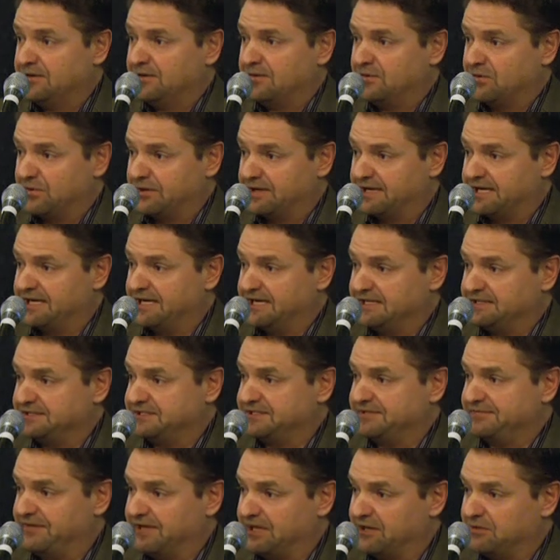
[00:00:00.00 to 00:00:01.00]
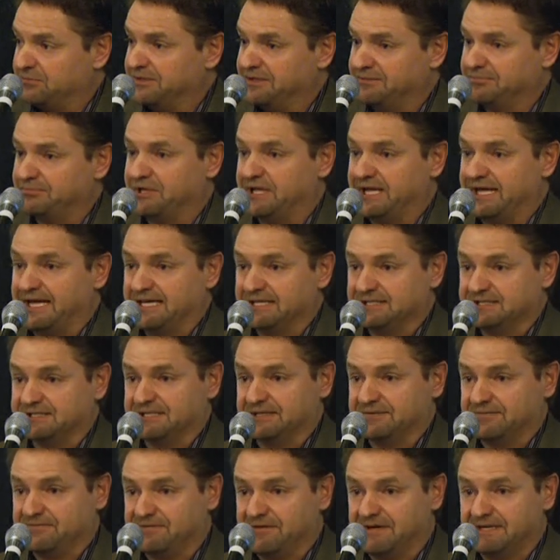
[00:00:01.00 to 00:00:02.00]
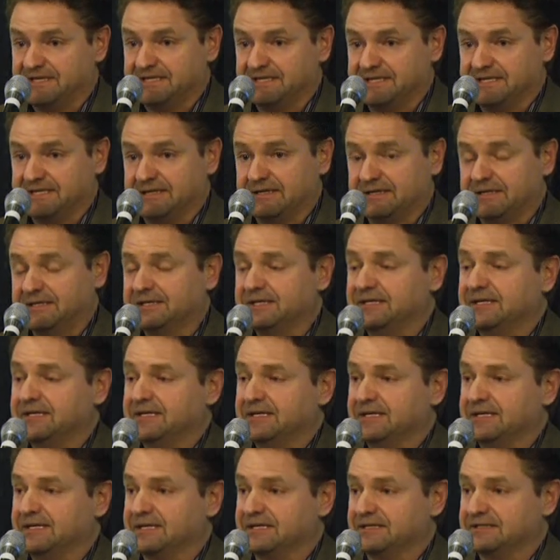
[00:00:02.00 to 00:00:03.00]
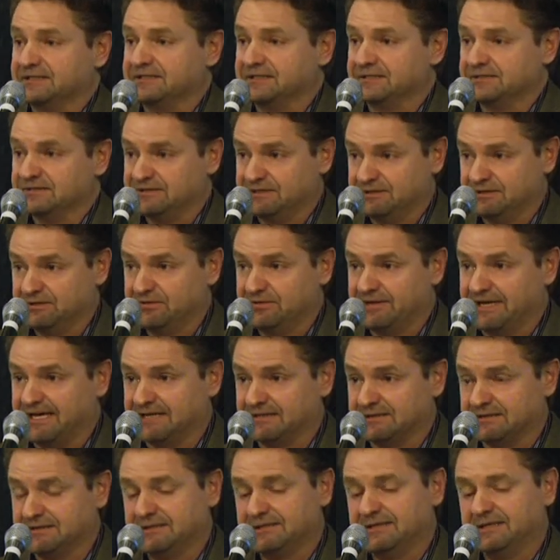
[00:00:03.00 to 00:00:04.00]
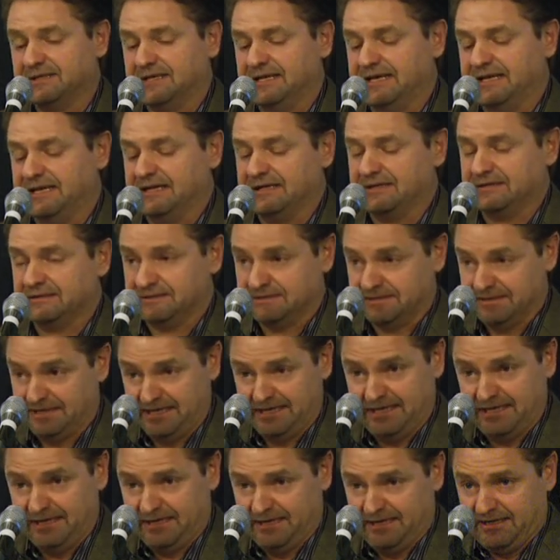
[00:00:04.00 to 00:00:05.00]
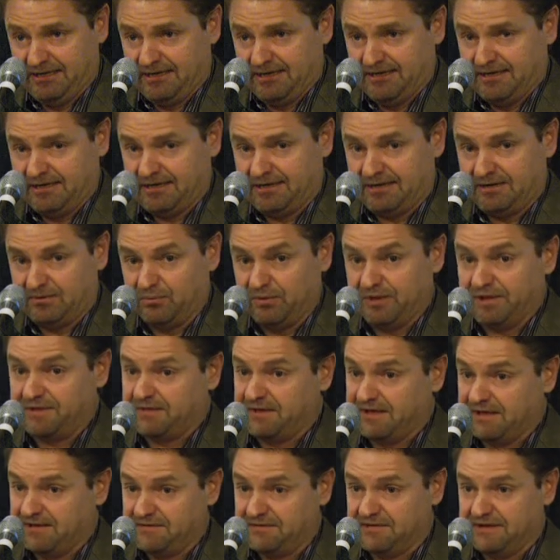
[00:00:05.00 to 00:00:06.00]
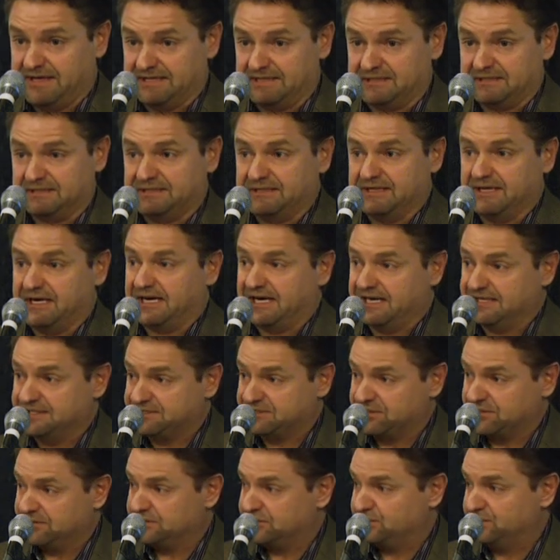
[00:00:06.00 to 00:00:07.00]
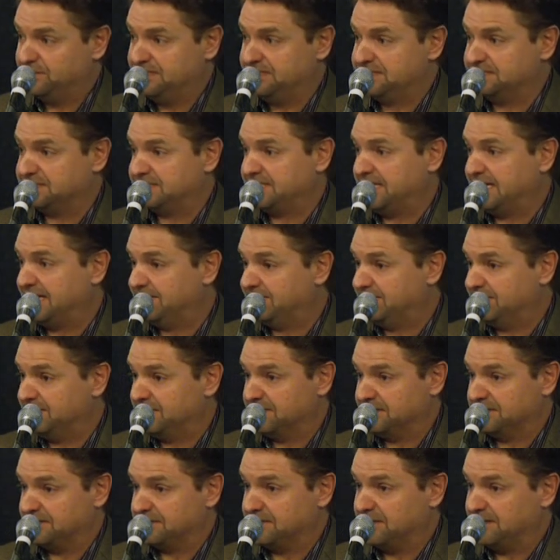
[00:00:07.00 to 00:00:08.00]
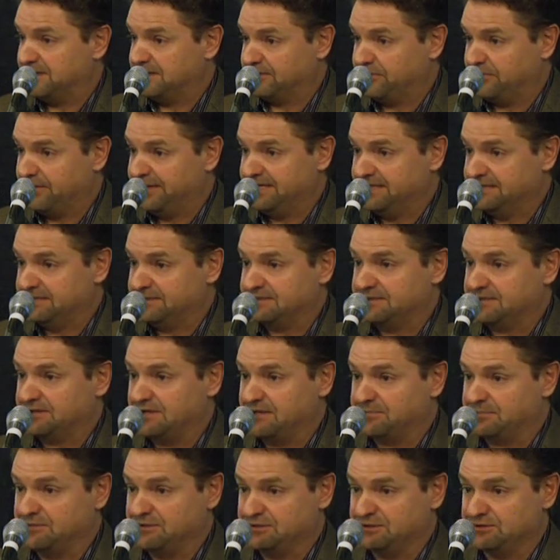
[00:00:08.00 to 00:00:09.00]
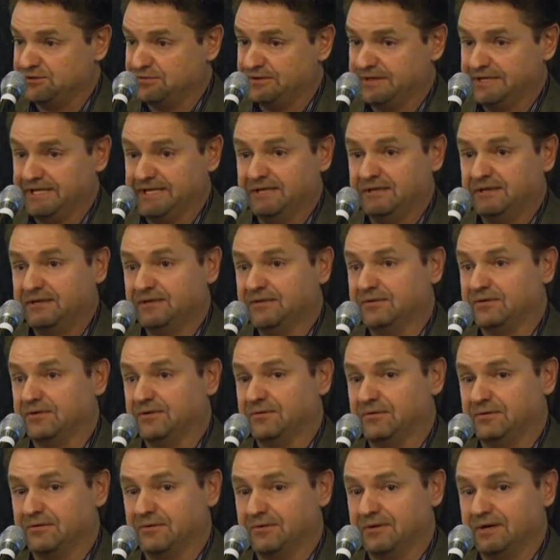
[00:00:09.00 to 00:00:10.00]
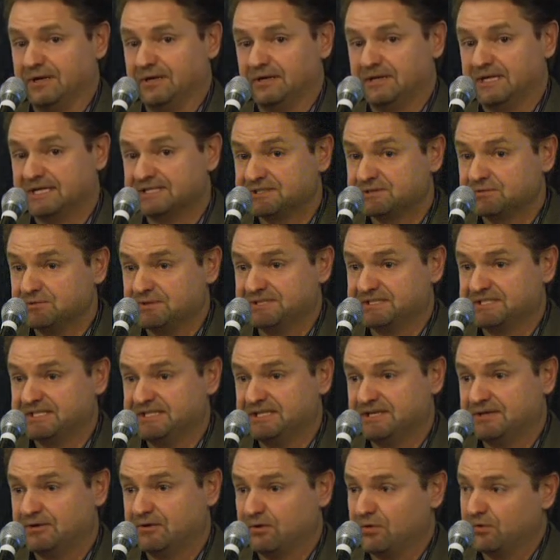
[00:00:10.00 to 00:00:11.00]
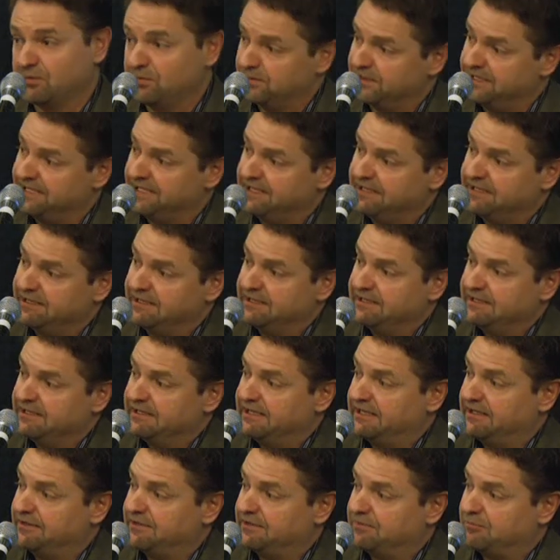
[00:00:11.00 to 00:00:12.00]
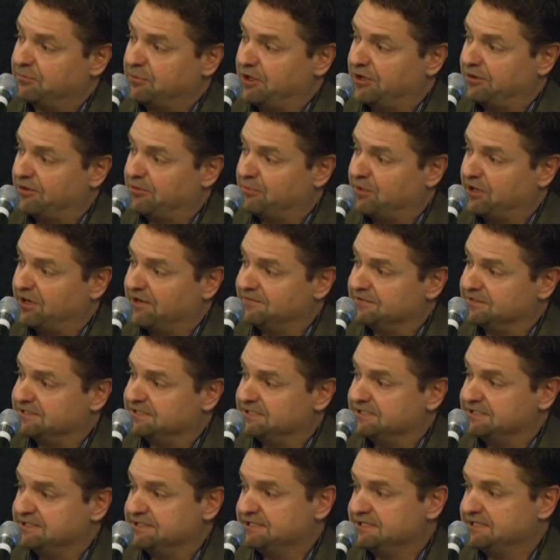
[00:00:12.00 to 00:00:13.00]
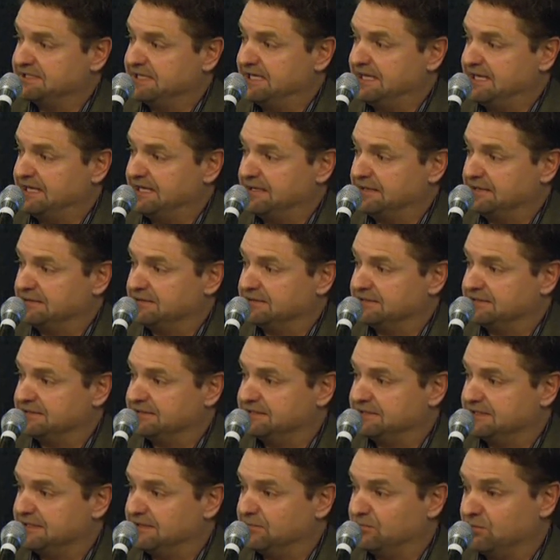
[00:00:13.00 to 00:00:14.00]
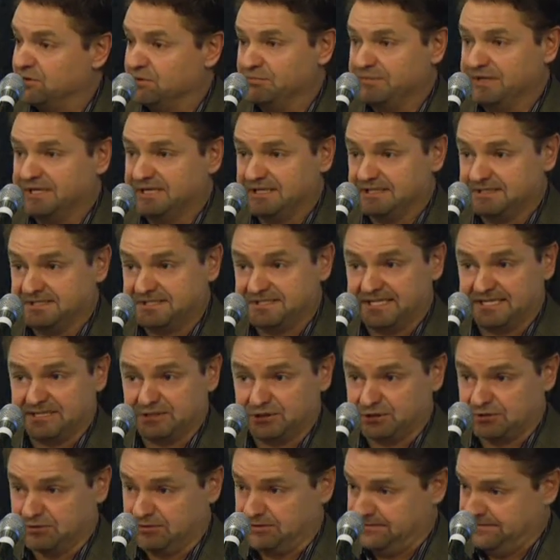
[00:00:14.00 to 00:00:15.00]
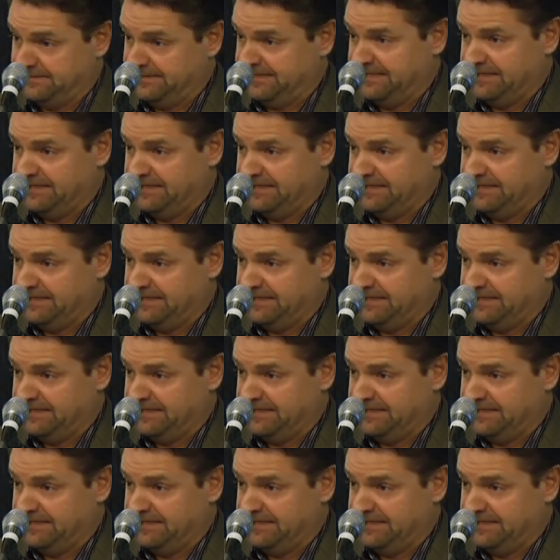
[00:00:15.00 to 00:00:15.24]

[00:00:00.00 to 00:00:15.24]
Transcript: organize development plans and funding to do that. And we think that high starch wheats have a great opportunity. They're less risky to grow in the prairie provinces and will be an essential